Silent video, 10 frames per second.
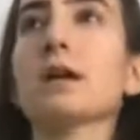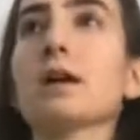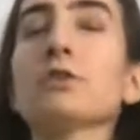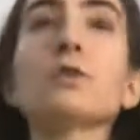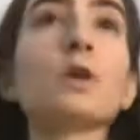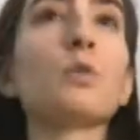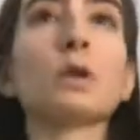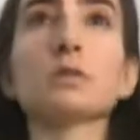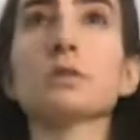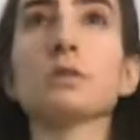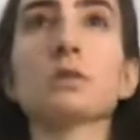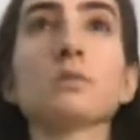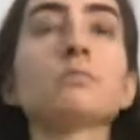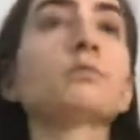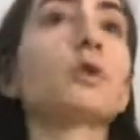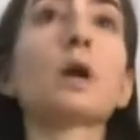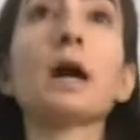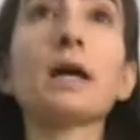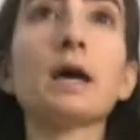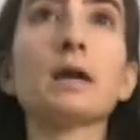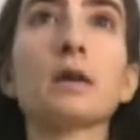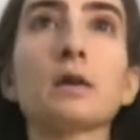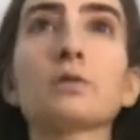I don't know, they want to go kayaking.